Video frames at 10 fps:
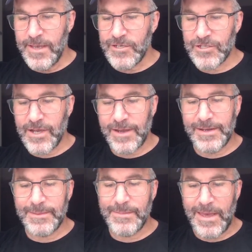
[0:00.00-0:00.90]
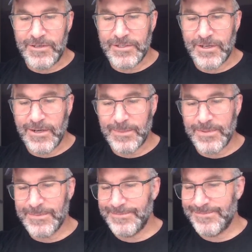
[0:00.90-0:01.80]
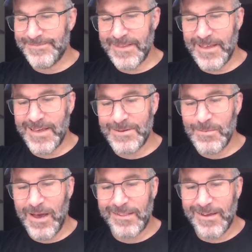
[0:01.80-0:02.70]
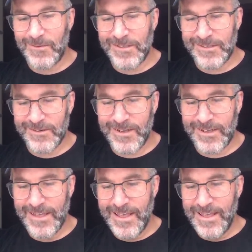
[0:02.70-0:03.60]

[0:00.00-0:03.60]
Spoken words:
Shining Magikarp. I had to buy that one the other day.